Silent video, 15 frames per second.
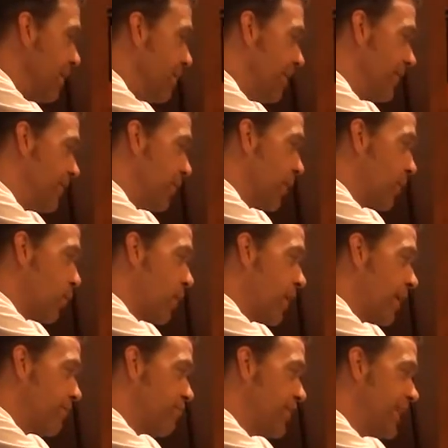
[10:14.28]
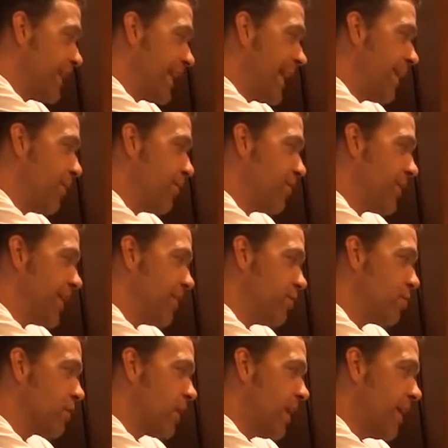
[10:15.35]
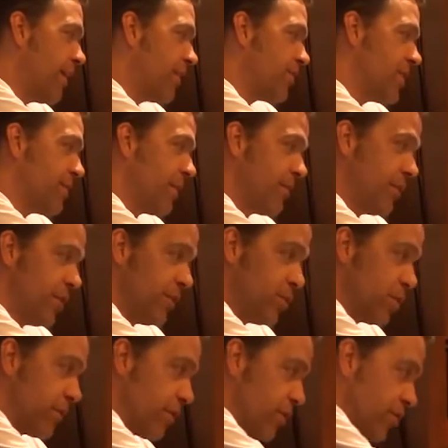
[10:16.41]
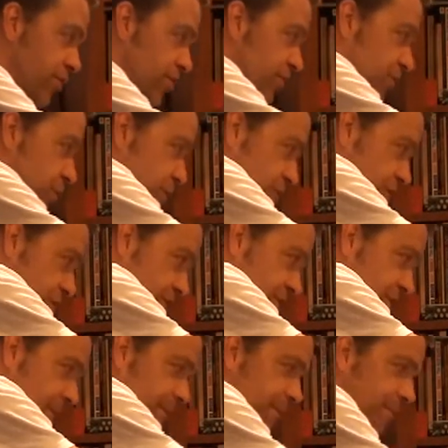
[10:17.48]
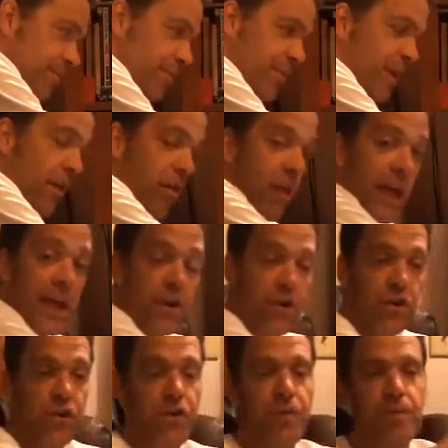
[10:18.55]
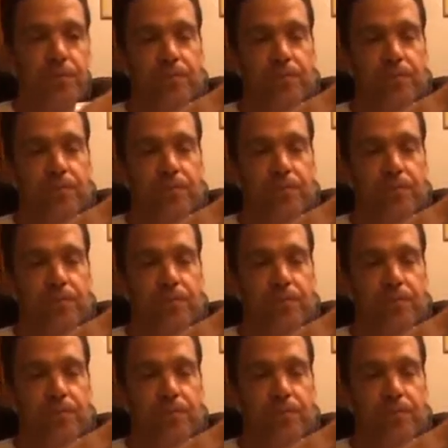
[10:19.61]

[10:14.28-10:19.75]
but the one I'm reading now is A New Concept of the Universe, which is a later,